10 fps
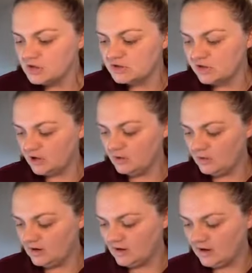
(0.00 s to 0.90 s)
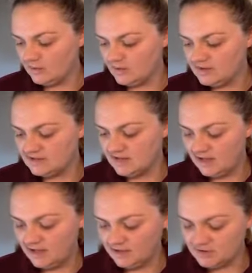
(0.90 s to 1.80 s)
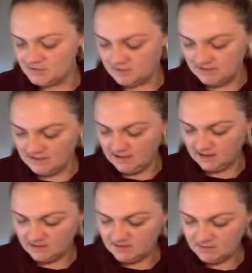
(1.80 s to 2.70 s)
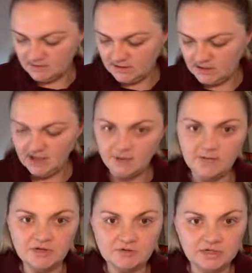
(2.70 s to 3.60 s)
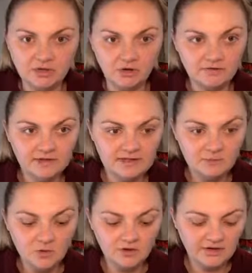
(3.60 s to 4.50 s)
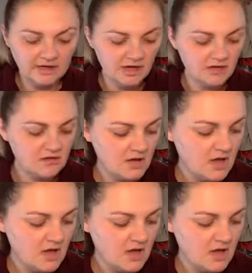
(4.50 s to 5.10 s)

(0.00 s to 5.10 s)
So I was extremely tired this morning. I'm not drinking coffee anymore right now.